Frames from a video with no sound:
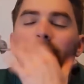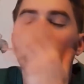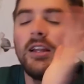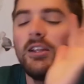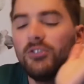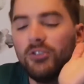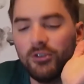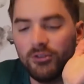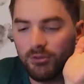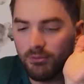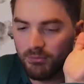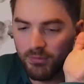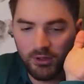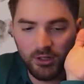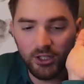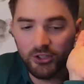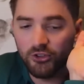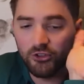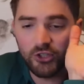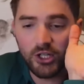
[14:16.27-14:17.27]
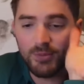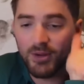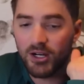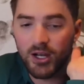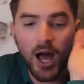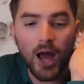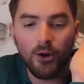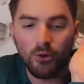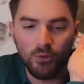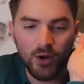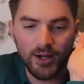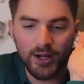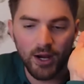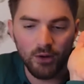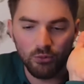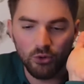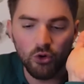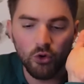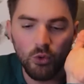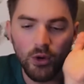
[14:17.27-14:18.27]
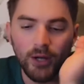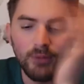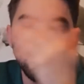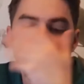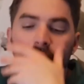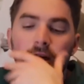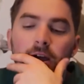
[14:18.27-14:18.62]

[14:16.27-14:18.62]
Like, let's just talk about Goddard right now real quick.